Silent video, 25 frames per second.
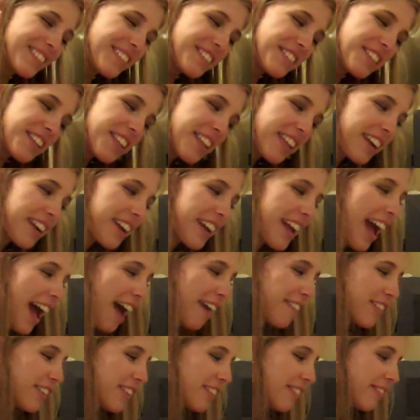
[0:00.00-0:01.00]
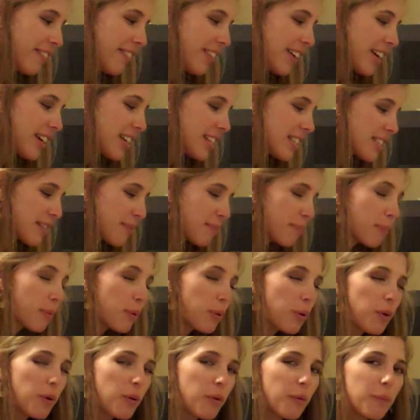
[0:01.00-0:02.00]
So there you have it. Very
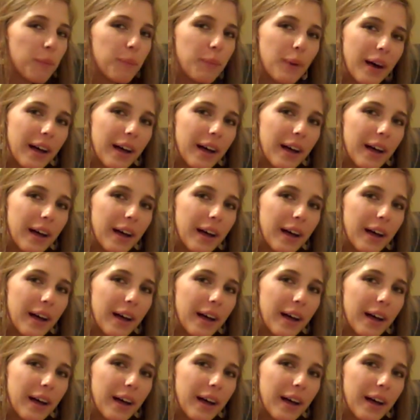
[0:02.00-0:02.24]
simple,